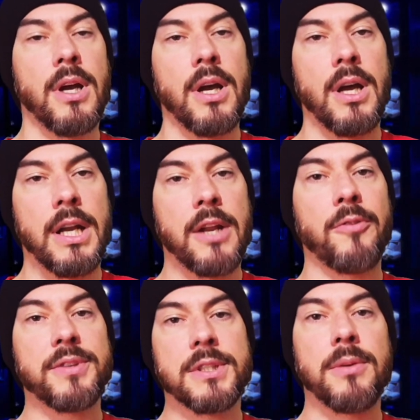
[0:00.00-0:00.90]
And then
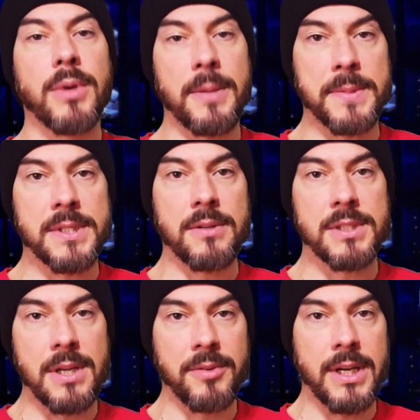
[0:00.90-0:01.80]
obviously when episode
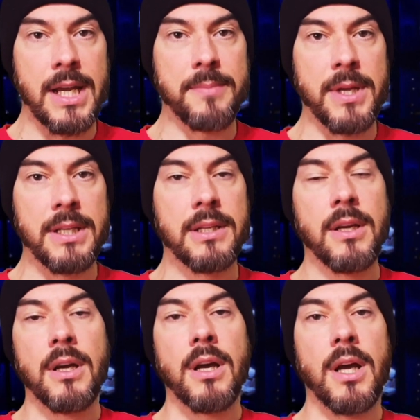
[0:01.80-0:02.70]
7 came in,
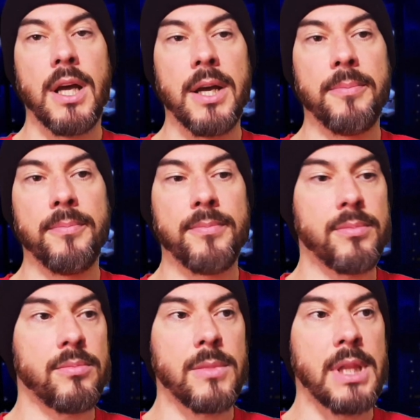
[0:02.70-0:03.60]

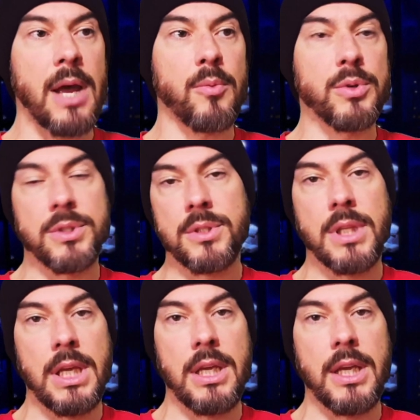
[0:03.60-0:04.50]
that was
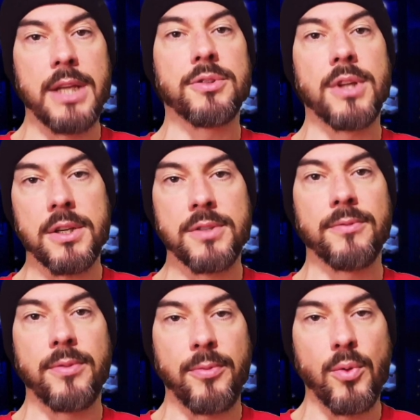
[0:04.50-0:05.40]
the
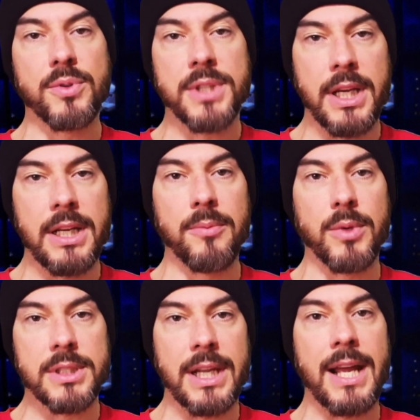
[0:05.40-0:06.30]
introduction for Force healing,
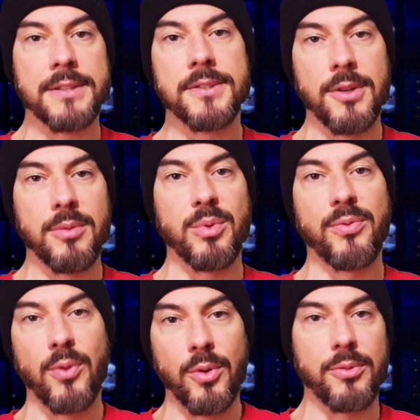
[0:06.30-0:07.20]
which they had to do
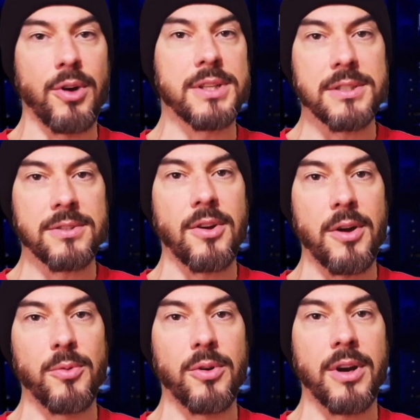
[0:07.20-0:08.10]
before the Rise of
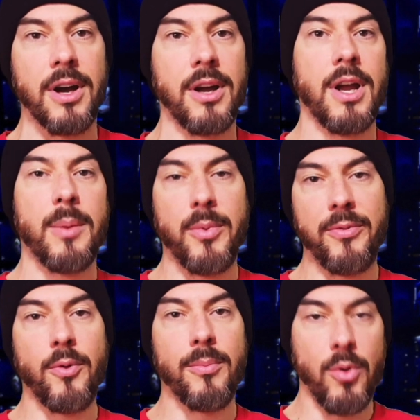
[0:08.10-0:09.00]
Skywalker,
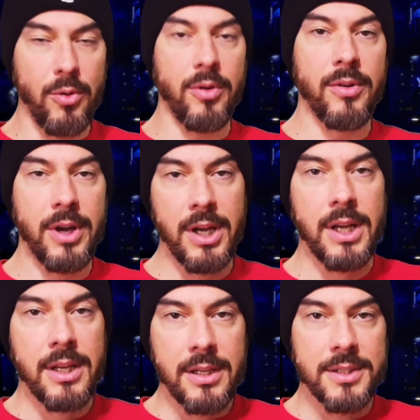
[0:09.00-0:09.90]
before more
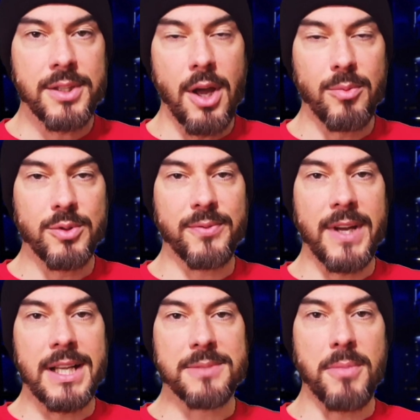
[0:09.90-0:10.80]
Star Wars
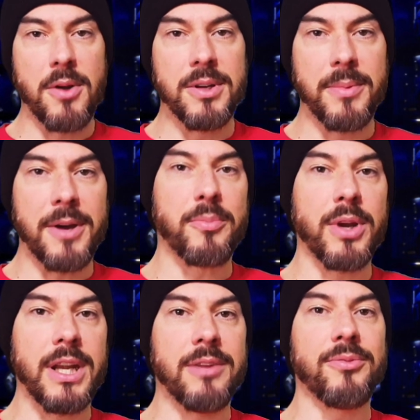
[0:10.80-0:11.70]
fans moaned about
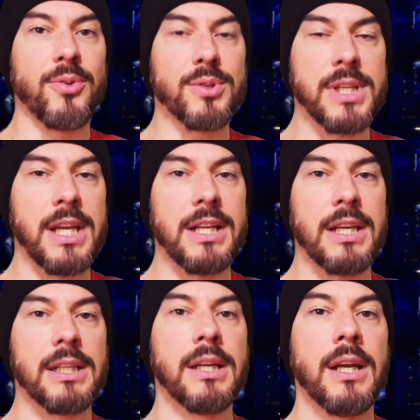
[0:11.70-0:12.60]
bringing in Force healing.